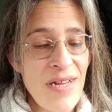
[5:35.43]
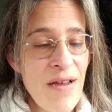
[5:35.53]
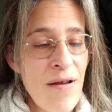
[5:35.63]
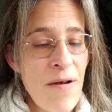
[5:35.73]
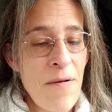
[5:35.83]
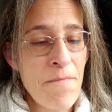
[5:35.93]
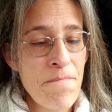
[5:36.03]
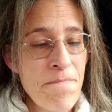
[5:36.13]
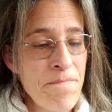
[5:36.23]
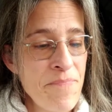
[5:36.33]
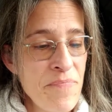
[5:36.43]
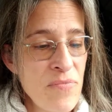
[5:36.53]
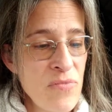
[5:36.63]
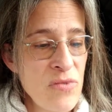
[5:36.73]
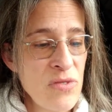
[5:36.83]
Um,
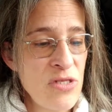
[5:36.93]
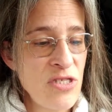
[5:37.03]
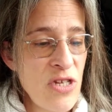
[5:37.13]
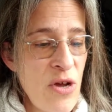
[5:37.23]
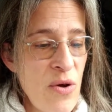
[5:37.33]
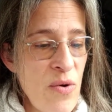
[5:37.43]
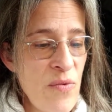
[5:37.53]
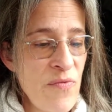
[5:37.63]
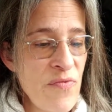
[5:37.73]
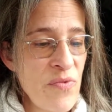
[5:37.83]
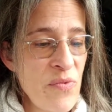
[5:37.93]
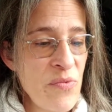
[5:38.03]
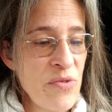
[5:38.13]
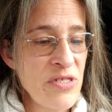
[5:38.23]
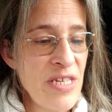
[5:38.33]
so
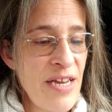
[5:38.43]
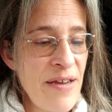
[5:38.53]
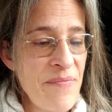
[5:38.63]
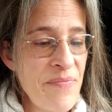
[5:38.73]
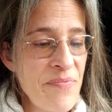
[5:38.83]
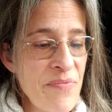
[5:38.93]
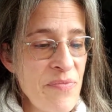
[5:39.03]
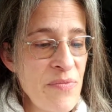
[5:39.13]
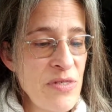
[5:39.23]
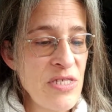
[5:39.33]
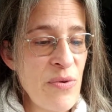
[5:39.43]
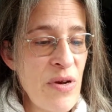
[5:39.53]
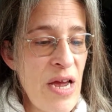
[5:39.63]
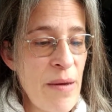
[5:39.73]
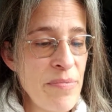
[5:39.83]
we'll see. We'll see
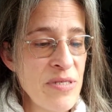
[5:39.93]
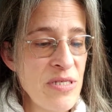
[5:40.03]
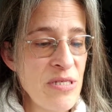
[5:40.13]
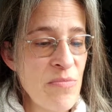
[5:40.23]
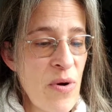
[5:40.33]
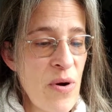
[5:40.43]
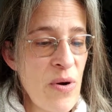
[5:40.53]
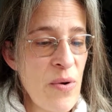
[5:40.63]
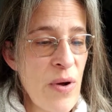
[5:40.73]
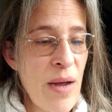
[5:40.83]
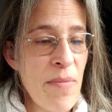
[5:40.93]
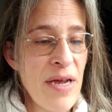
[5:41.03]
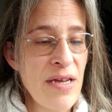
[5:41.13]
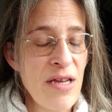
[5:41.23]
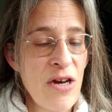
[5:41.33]
what happens tomorrow. I
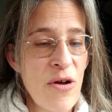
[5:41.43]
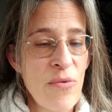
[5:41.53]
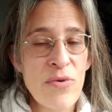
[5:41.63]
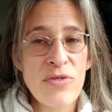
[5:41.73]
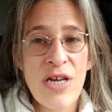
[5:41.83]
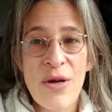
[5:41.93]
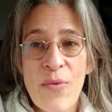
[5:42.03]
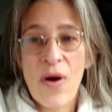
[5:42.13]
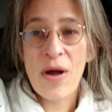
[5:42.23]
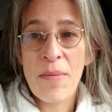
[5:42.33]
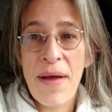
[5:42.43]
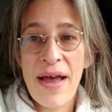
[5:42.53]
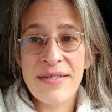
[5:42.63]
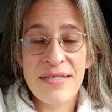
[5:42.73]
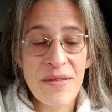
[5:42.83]
might, you know, take a walk
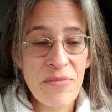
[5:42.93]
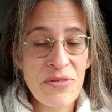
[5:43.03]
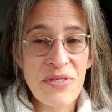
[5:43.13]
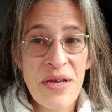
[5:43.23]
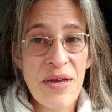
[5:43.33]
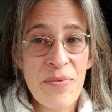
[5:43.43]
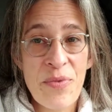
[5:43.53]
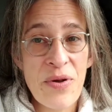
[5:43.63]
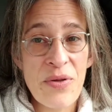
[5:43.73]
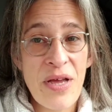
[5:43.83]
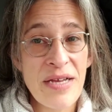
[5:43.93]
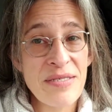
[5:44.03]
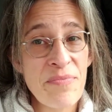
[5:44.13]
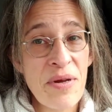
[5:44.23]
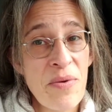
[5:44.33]
past the museum where it
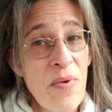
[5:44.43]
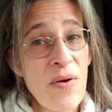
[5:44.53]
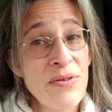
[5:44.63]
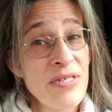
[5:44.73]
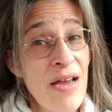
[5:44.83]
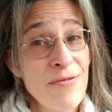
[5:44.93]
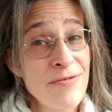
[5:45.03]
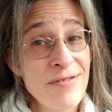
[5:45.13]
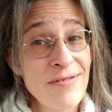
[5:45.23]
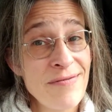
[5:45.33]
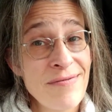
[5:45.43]
has Muddy Waters house.